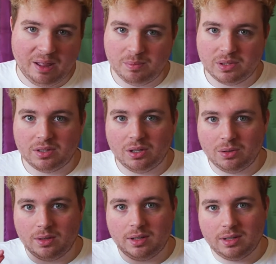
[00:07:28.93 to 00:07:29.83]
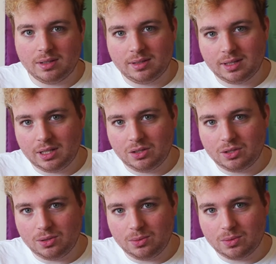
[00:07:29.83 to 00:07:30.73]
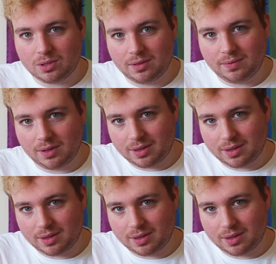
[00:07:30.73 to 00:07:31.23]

So stay tuned for